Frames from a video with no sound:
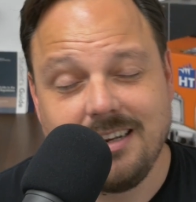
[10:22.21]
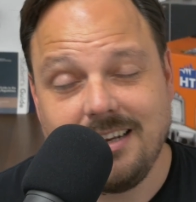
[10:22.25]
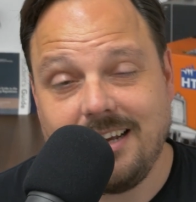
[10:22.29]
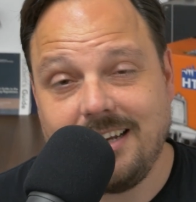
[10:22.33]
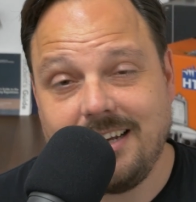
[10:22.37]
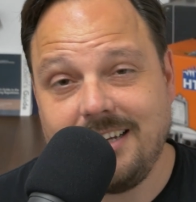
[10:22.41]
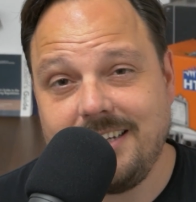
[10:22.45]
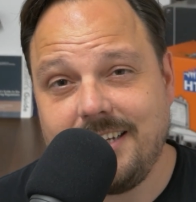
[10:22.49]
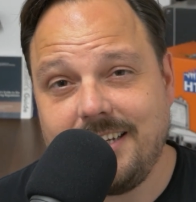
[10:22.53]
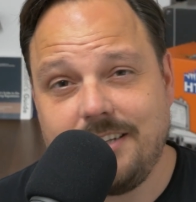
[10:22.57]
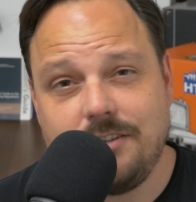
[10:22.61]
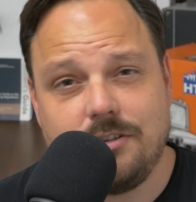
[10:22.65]

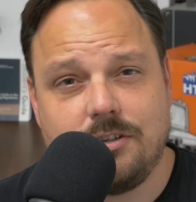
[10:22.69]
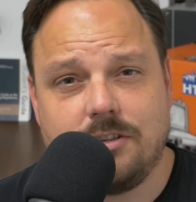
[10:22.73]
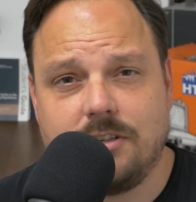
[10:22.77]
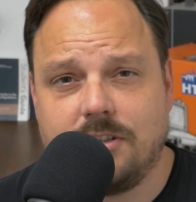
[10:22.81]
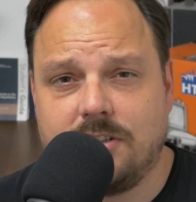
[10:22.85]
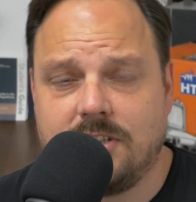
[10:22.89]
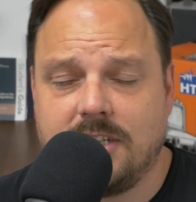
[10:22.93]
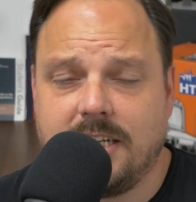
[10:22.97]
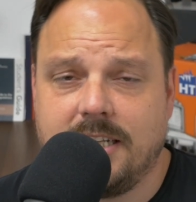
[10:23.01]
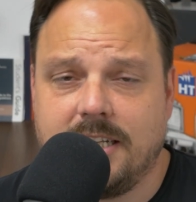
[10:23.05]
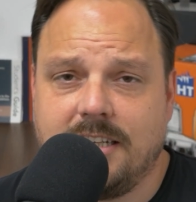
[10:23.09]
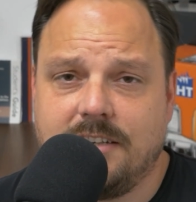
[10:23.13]
And again, just to
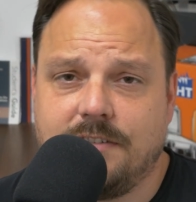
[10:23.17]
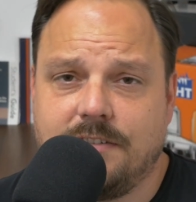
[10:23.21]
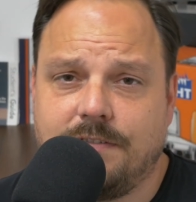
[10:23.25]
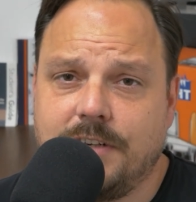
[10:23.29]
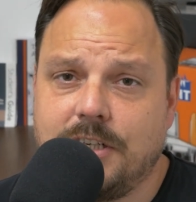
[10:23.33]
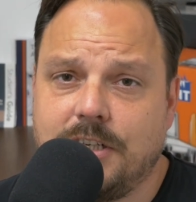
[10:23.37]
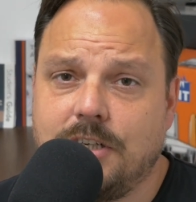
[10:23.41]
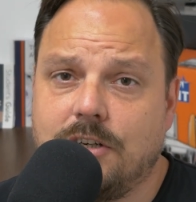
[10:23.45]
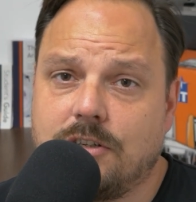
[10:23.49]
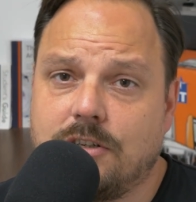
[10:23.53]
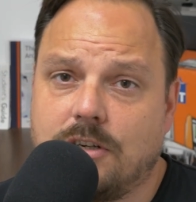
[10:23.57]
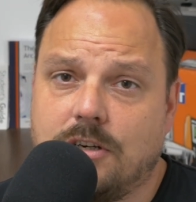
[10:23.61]
say, these
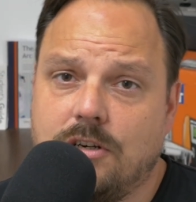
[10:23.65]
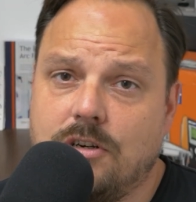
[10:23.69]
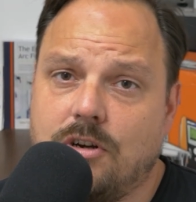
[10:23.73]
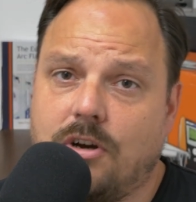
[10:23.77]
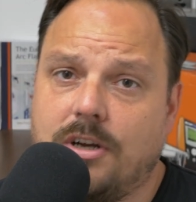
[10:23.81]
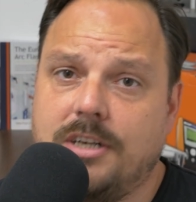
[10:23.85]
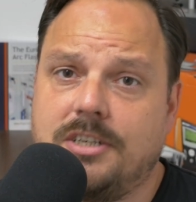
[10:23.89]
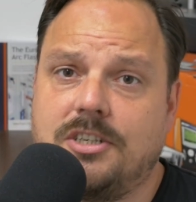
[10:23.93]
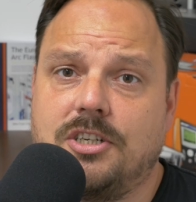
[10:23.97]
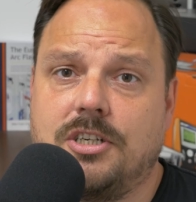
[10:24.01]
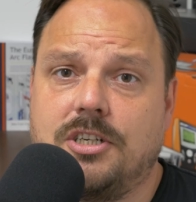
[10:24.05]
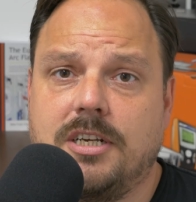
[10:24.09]
videos are
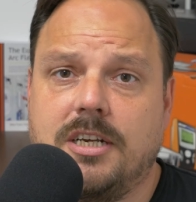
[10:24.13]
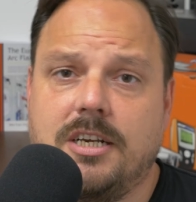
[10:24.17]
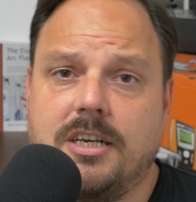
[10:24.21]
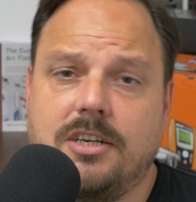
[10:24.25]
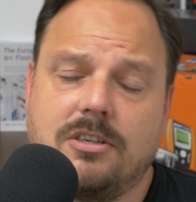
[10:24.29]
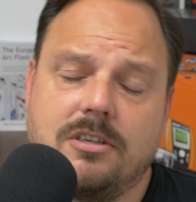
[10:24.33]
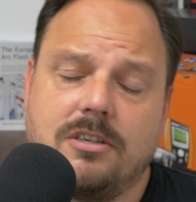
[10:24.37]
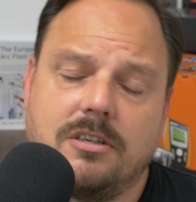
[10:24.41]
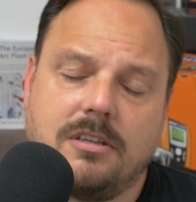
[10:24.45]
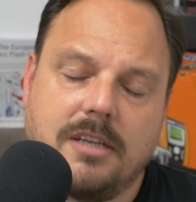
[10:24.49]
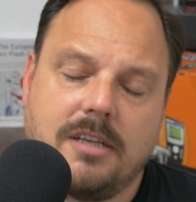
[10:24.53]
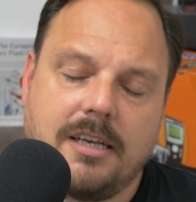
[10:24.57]
not
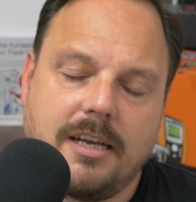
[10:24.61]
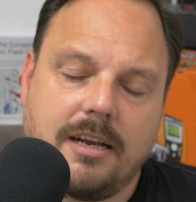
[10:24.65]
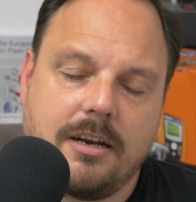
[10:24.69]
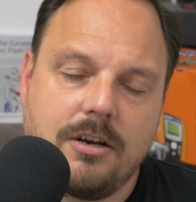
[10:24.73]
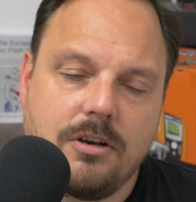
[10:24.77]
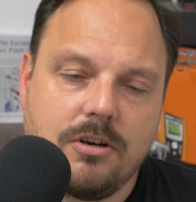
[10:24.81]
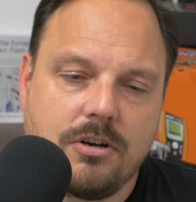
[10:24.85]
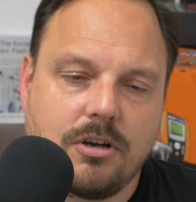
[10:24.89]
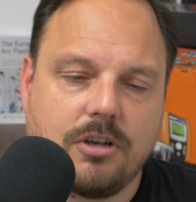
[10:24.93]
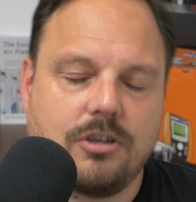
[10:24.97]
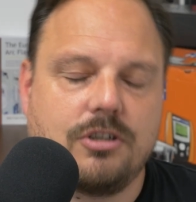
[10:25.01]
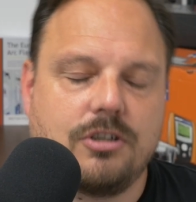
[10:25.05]
educational. They are
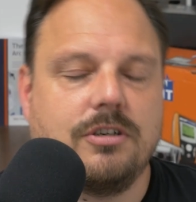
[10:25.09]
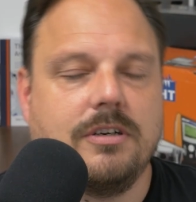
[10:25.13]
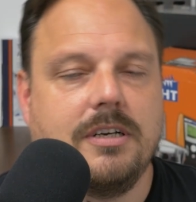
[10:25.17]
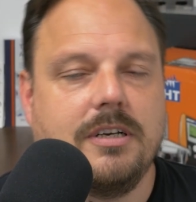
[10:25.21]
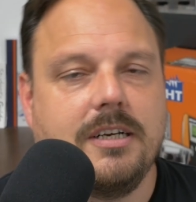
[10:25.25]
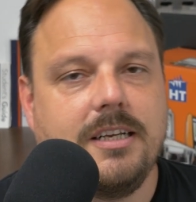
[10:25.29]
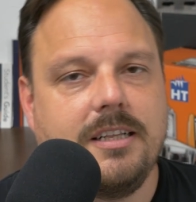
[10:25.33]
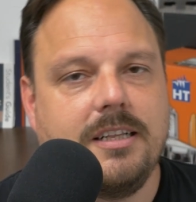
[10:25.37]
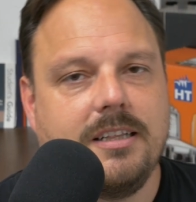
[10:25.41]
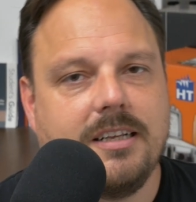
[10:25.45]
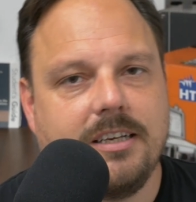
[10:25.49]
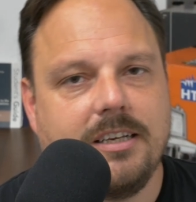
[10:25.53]
not
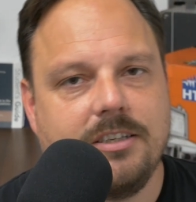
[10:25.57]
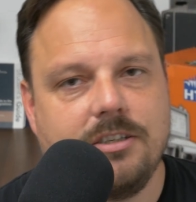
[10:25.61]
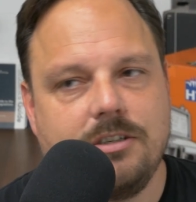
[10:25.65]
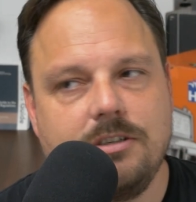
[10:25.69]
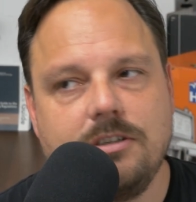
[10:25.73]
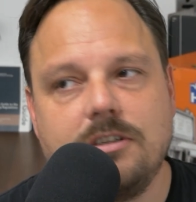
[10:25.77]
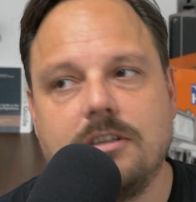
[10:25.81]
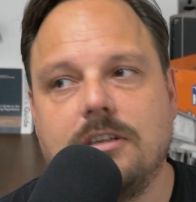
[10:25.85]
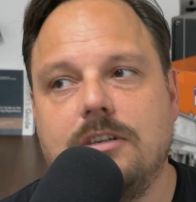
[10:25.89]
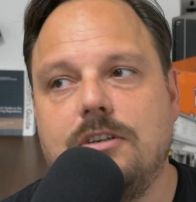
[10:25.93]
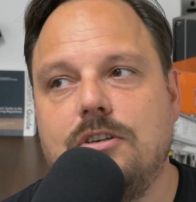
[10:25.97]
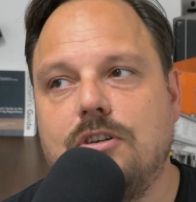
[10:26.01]
training. That is
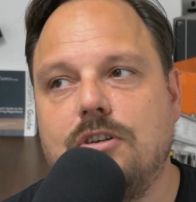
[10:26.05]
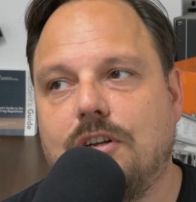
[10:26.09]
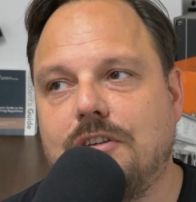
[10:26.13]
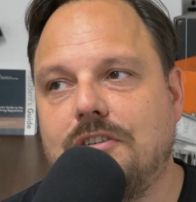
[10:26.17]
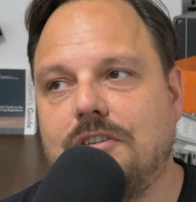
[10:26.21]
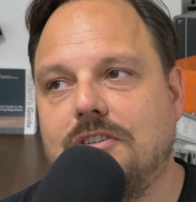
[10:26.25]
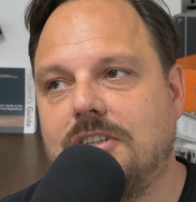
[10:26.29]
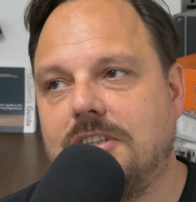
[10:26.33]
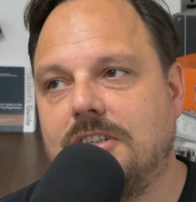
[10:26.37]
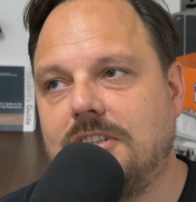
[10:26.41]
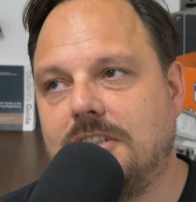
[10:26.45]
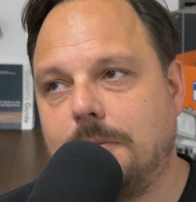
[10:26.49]
another
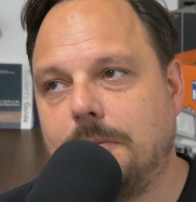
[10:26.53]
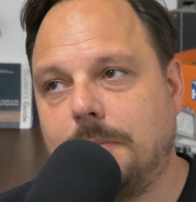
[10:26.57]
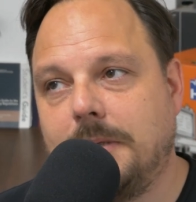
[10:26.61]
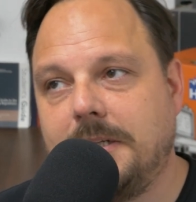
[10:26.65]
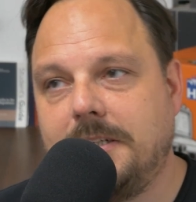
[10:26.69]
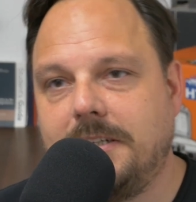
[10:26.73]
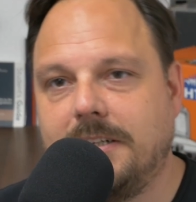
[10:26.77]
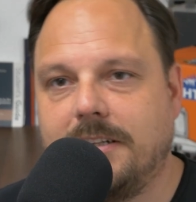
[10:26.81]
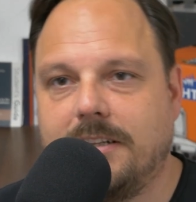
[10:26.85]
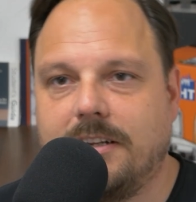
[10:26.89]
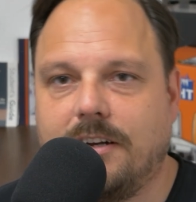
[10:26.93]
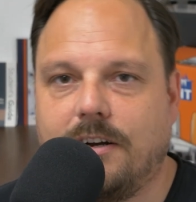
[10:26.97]
nonsense
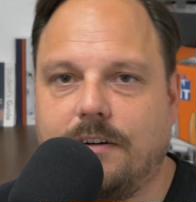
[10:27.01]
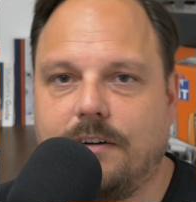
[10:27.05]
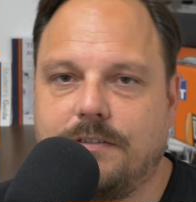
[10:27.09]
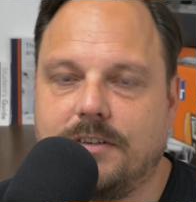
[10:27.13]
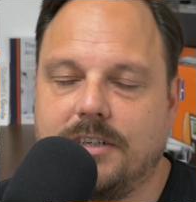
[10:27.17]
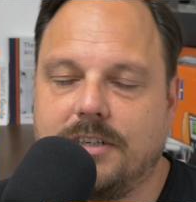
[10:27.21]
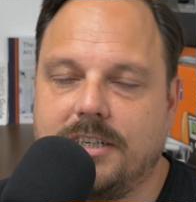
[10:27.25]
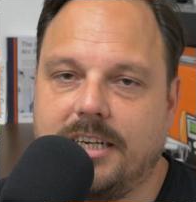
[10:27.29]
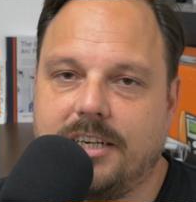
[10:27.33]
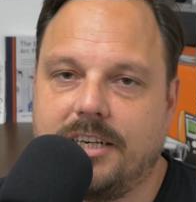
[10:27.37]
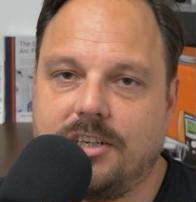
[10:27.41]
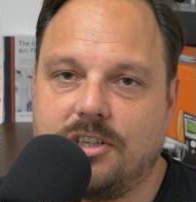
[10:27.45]
opinion that
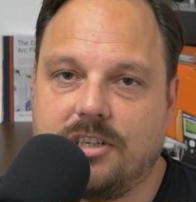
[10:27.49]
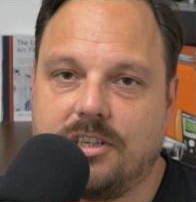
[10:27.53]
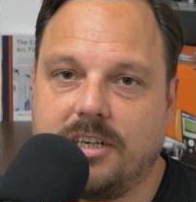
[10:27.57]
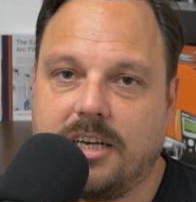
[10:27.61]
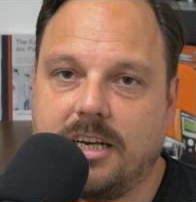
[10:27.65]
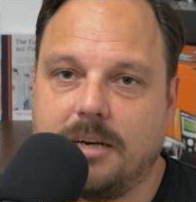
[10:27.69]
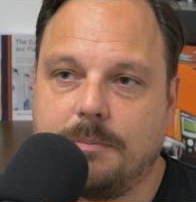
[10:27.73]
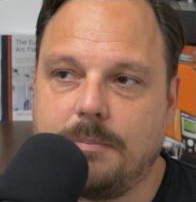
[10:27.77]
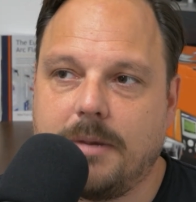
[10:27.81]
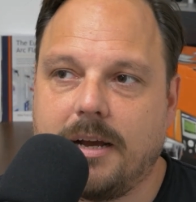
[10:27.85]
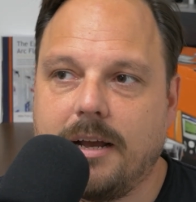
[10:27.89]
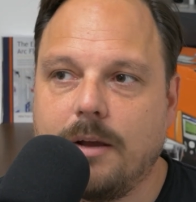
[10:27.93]
often gets
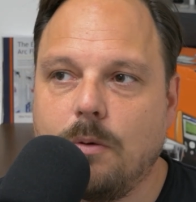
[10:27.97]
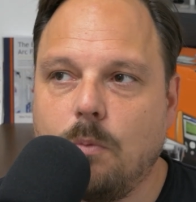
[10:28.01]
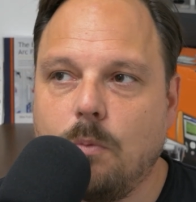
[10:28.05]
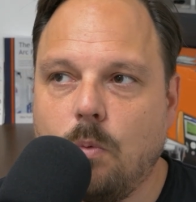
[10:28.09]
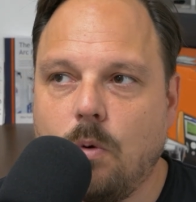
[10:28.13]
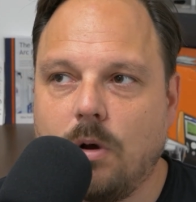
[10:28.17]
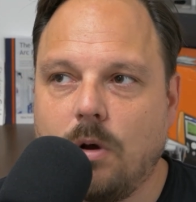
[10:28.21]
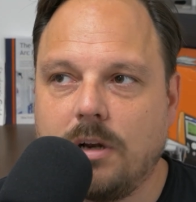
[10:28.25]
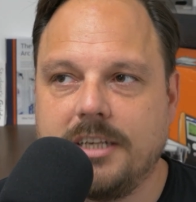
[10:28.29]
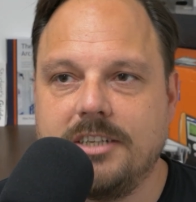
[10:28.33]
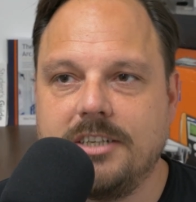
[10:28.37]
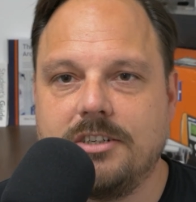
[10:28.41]
shared by
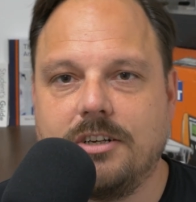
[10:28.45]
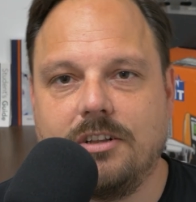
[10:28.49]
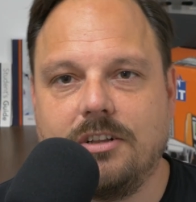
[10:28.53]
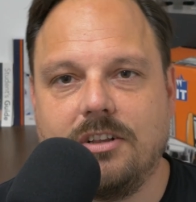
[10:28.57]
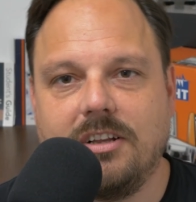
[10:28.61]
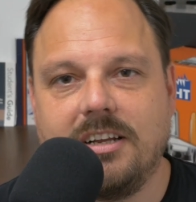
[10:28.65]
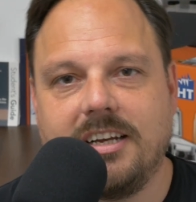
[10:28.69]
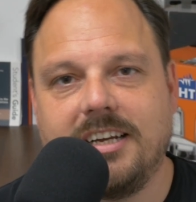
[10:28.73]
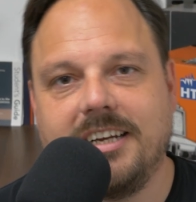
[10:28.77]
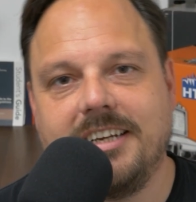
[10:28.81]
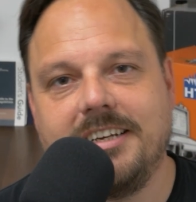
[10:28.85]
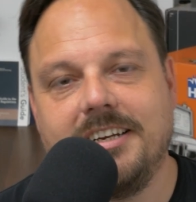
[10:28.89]
Wallies
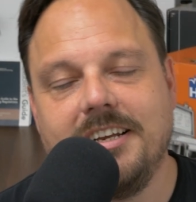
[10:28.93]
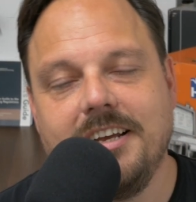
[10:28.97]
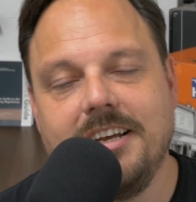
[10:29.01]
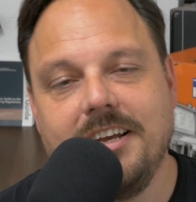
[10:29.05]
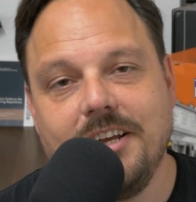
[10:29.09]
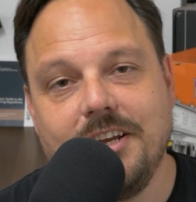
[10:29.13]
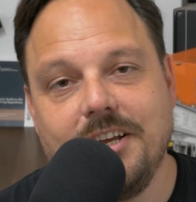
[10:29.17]
online.